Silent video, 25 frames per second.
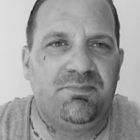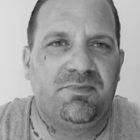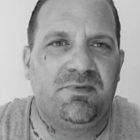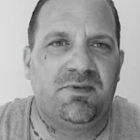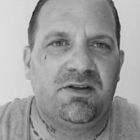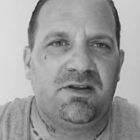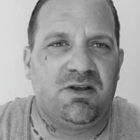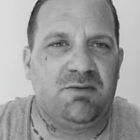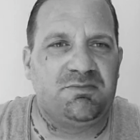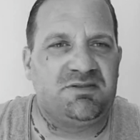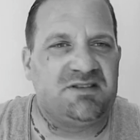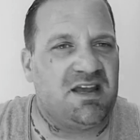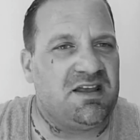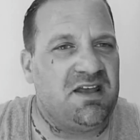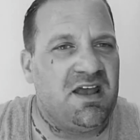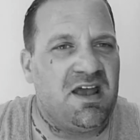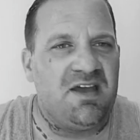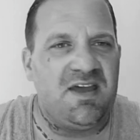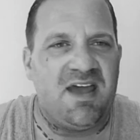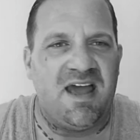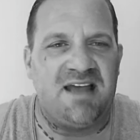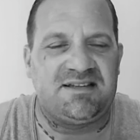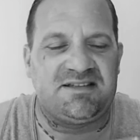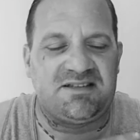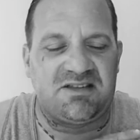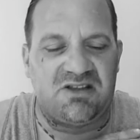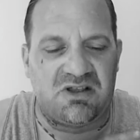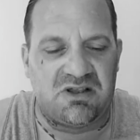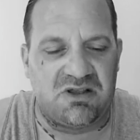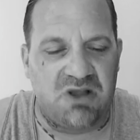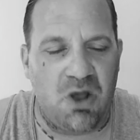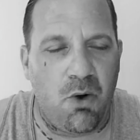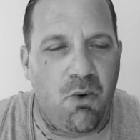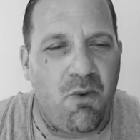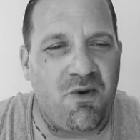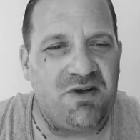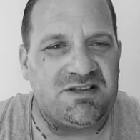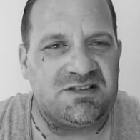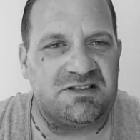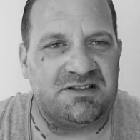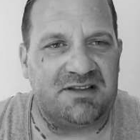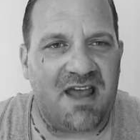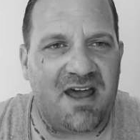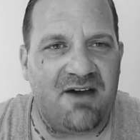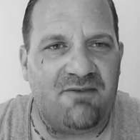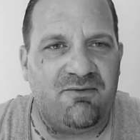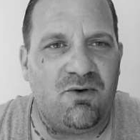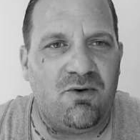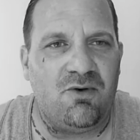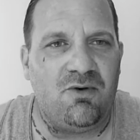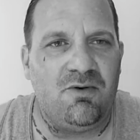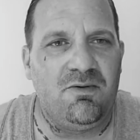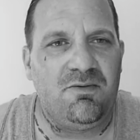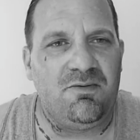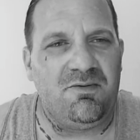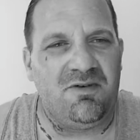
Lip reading: You know what I'm saying? It's the lowest level